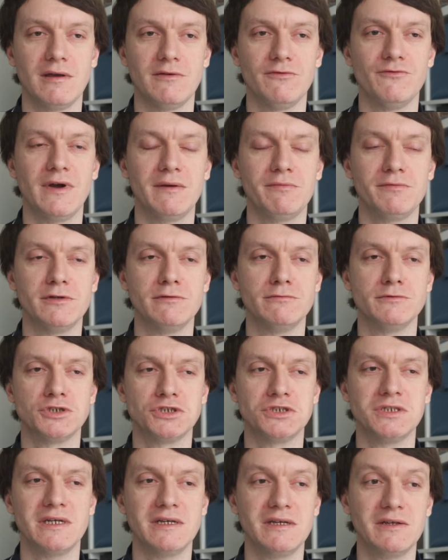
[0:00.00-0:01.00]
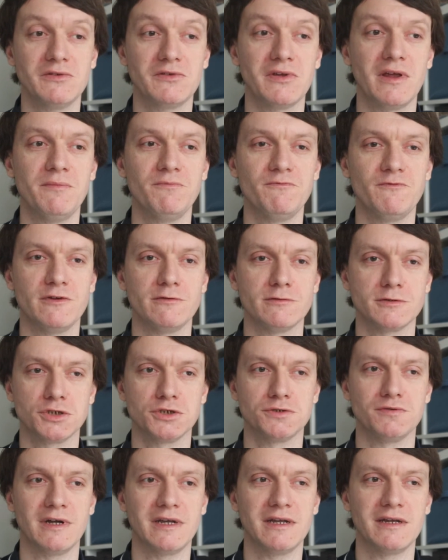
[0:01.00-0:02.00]
refugees
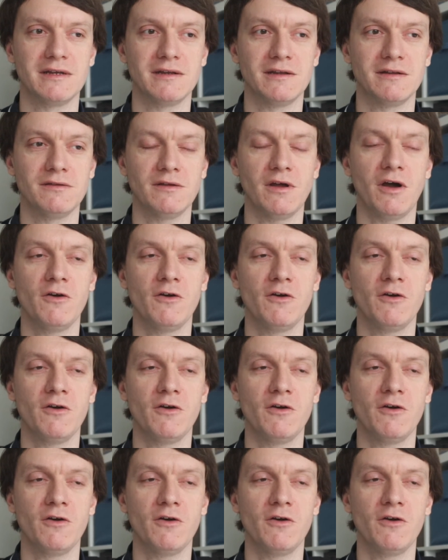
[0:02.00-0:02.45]
infiltrating and